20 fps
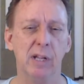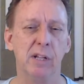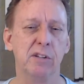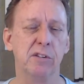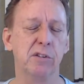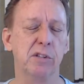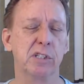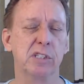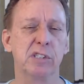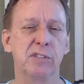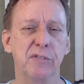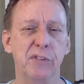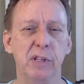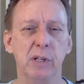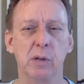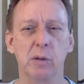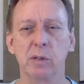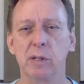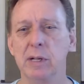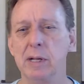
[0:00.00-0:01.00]
to this
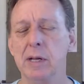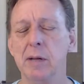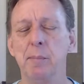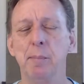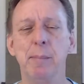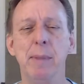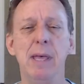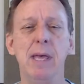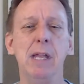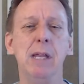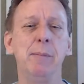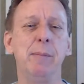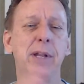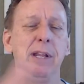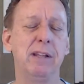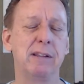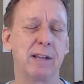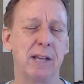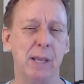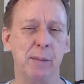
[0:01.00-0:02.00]
field many,
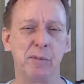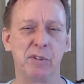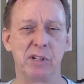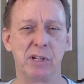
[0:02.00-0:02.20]
many times